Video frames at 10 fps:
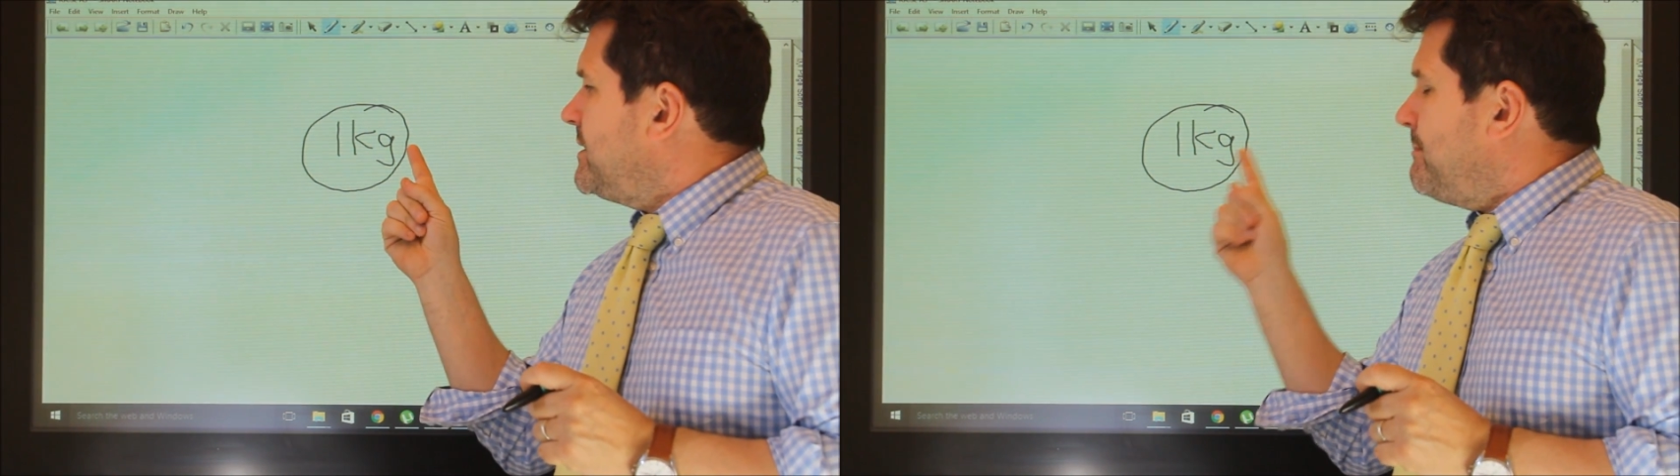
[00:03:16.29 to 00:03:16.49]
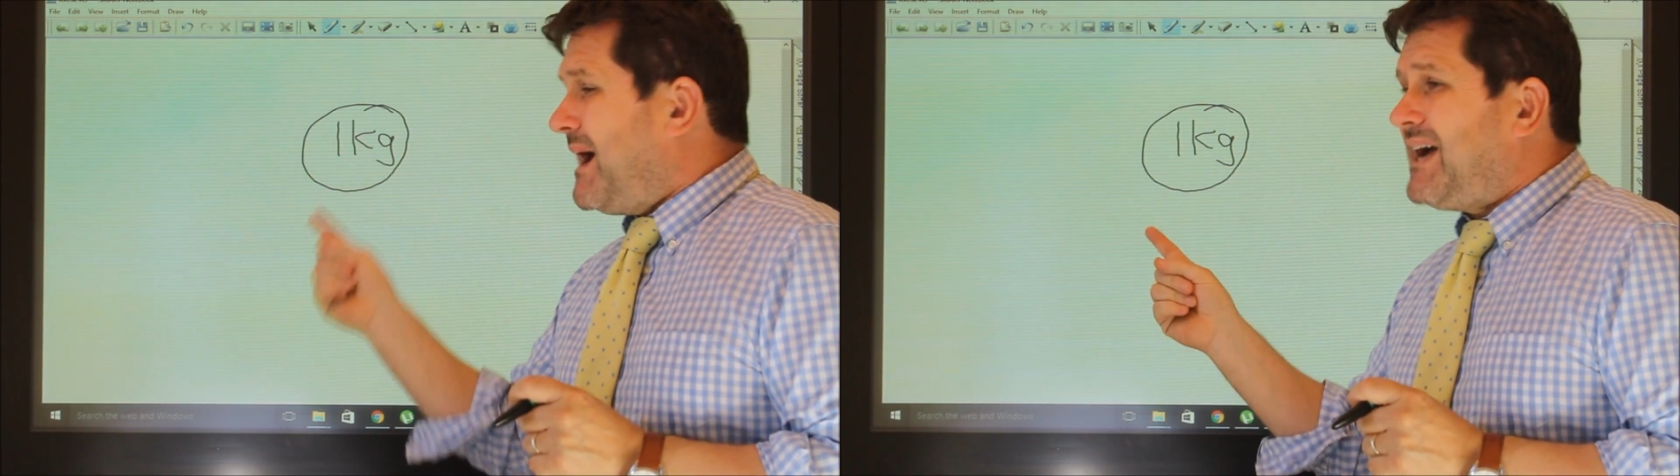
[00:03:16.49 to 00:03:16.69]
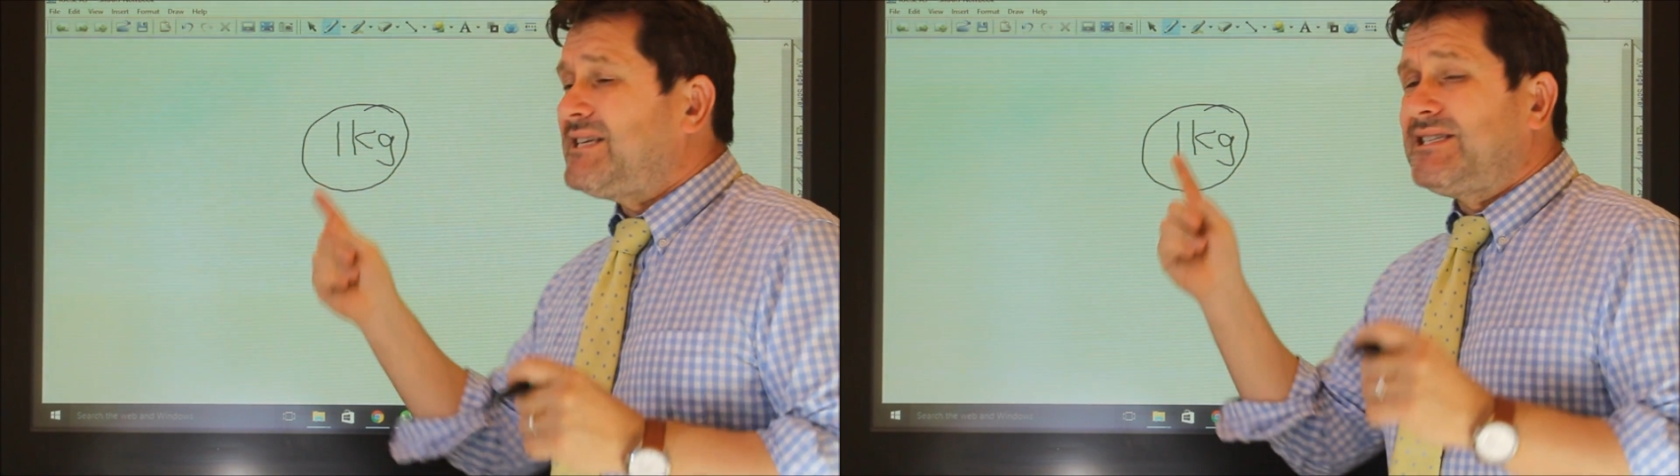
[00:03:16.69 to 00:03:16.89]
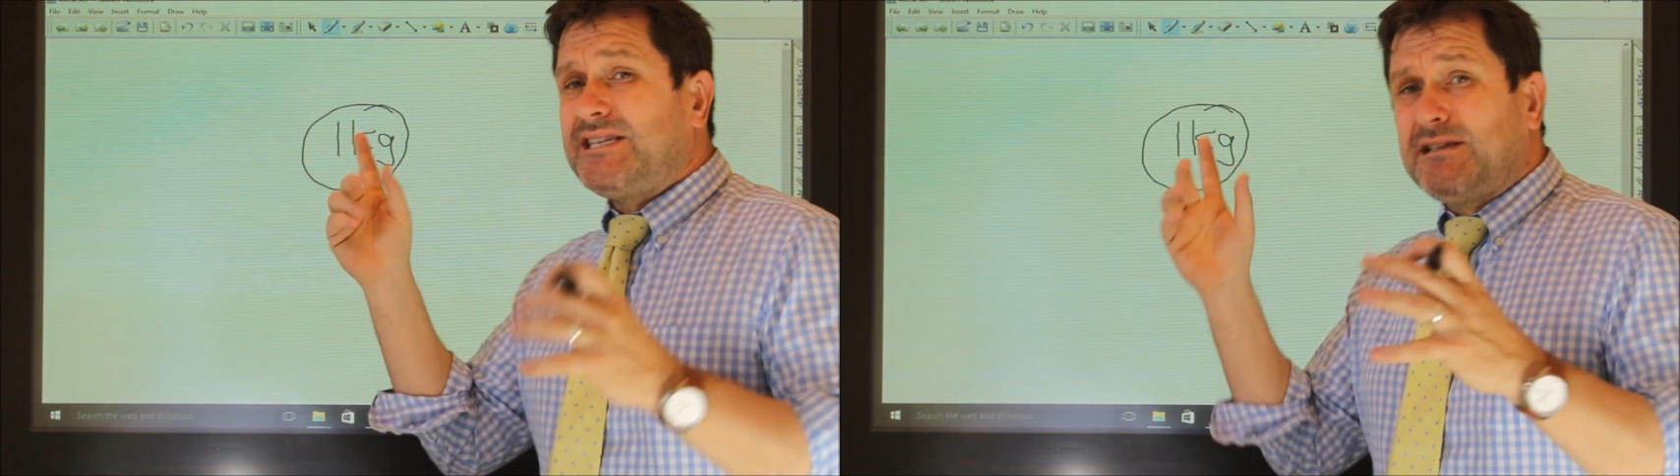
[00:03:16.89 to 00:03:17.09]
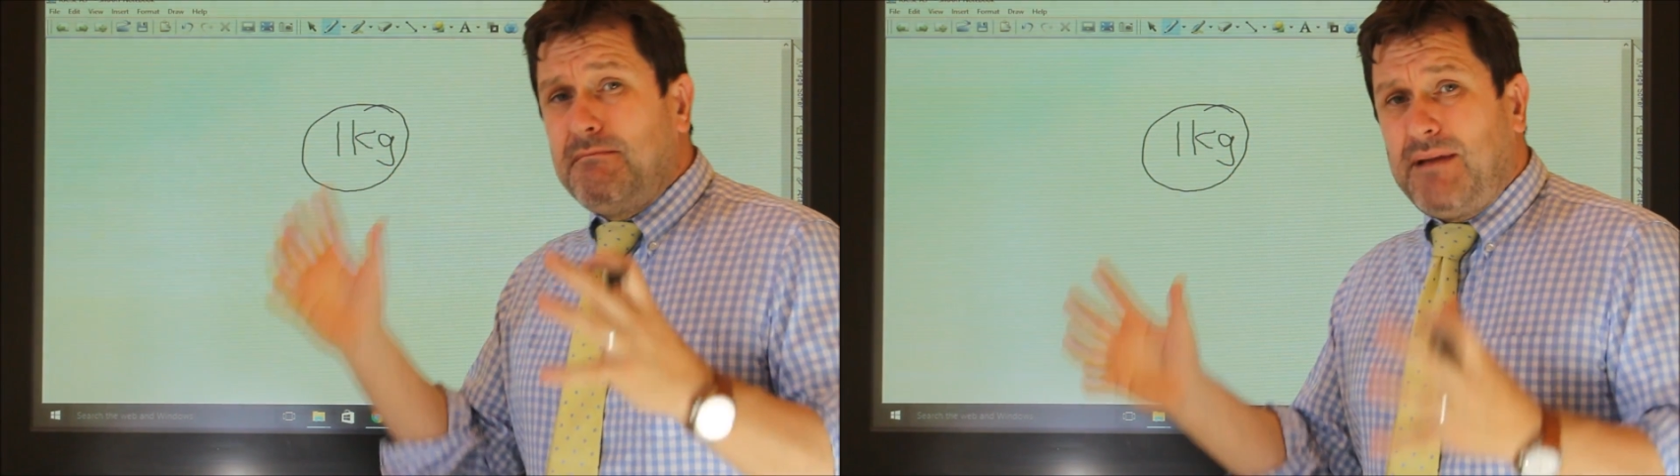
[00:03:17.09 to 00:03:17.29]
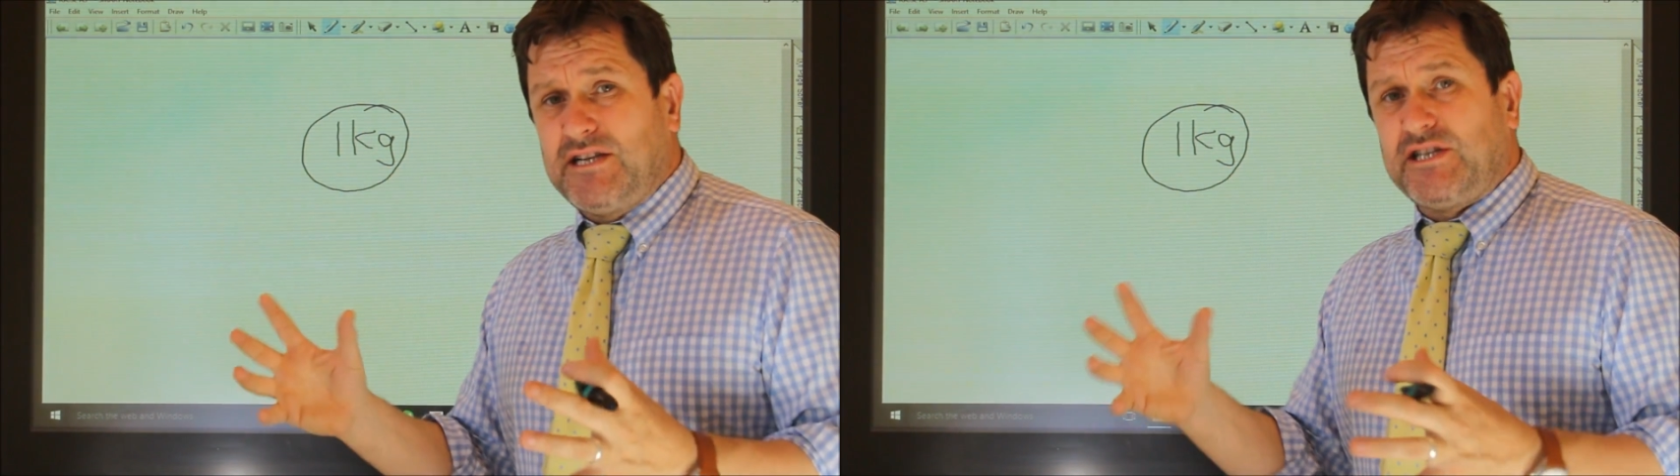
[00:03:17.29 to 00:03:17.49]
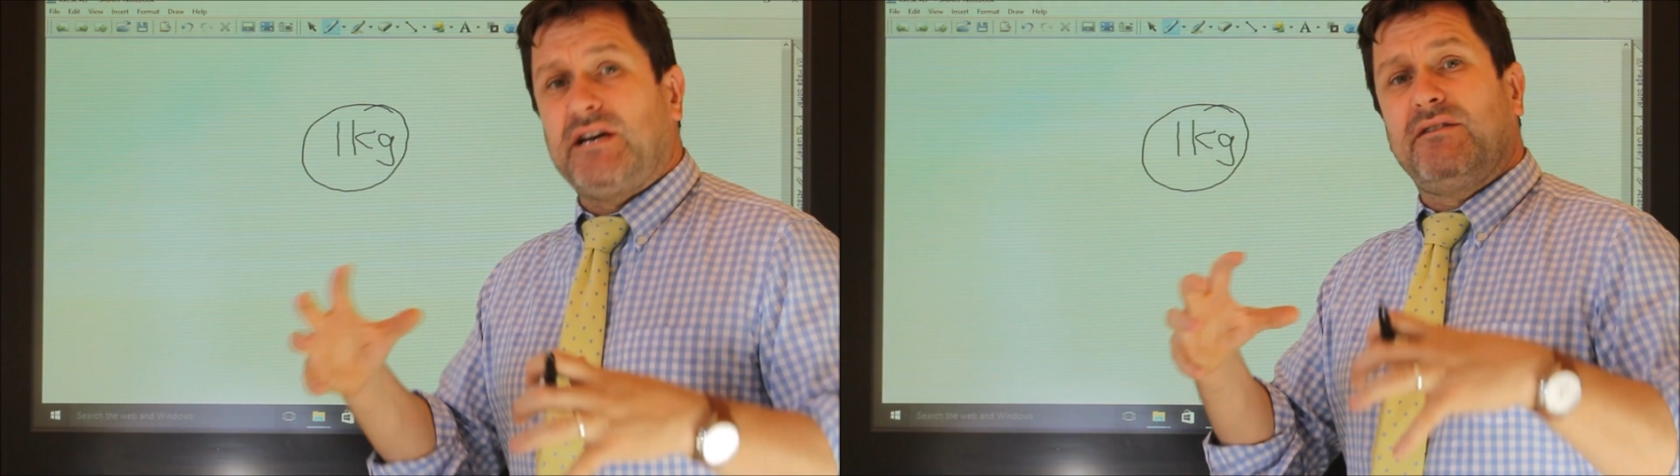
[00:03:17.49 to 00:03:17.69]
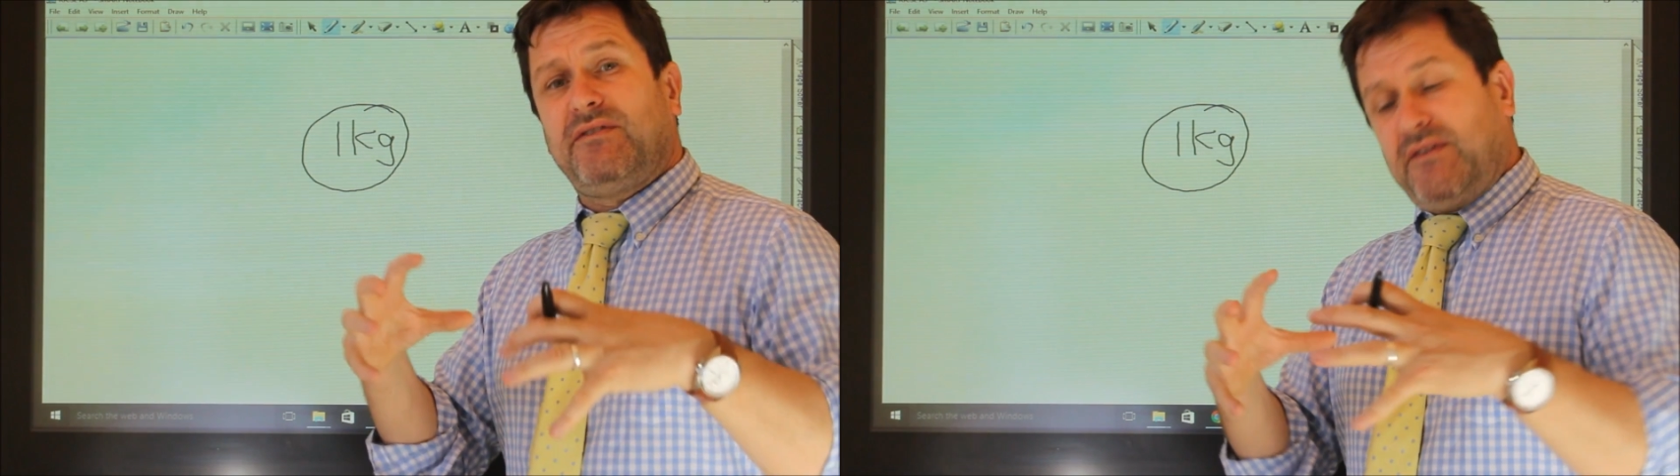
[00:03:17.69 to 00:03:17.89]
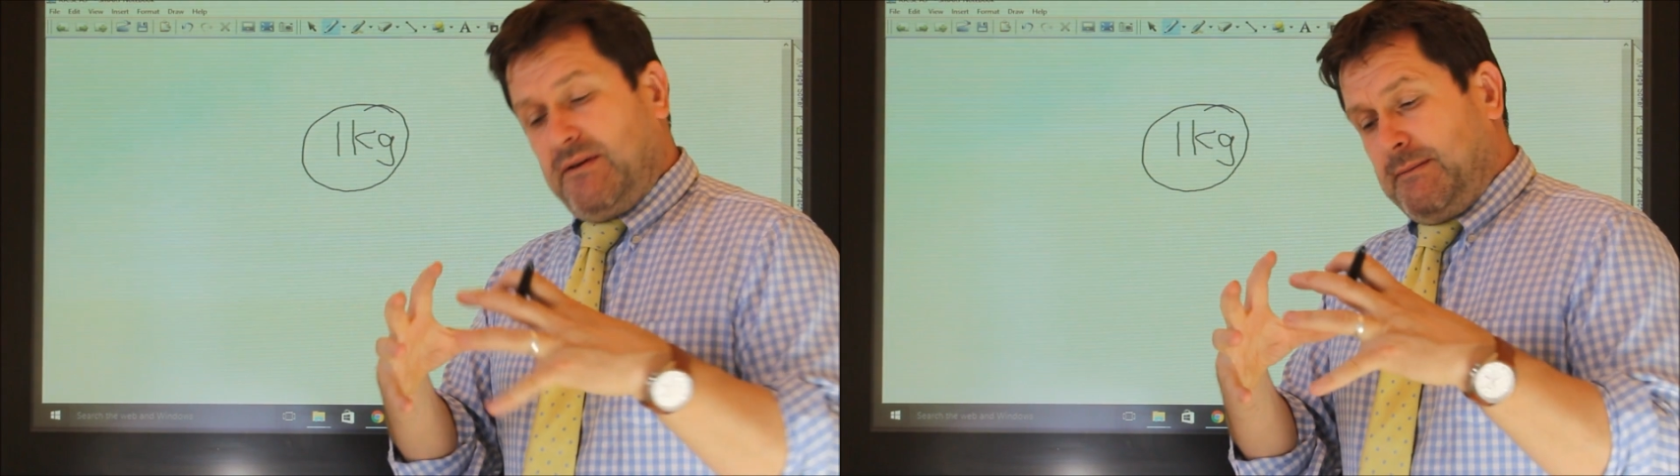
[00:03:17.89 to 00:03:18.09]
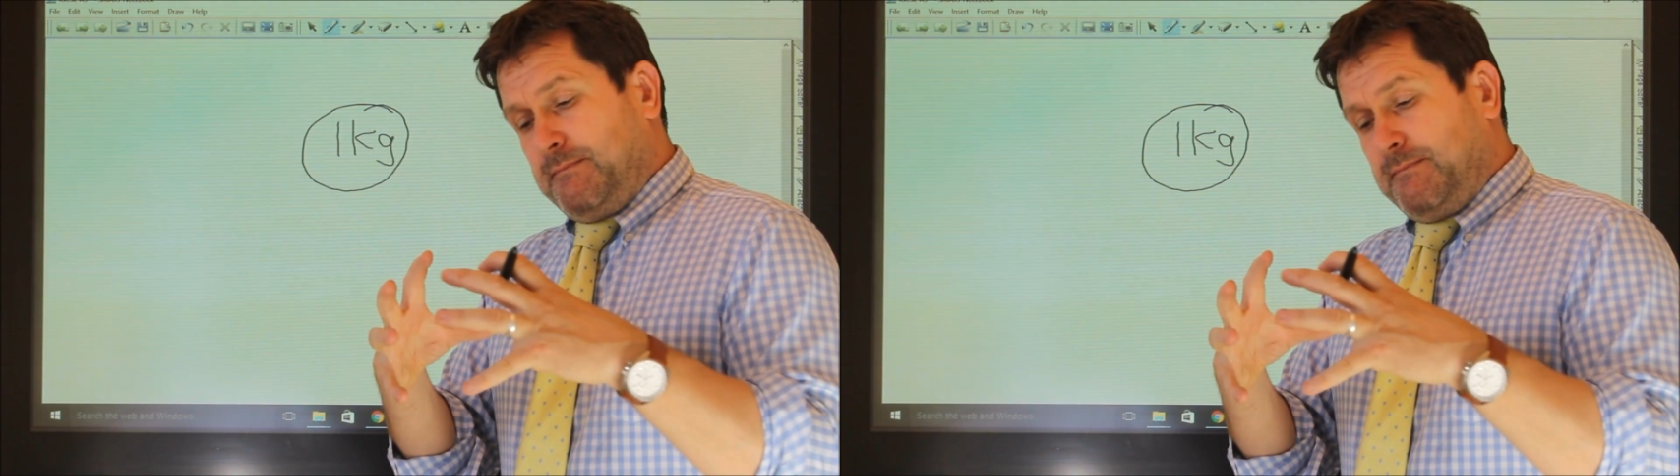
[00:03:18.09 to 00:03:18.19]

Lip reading: mass is a measure of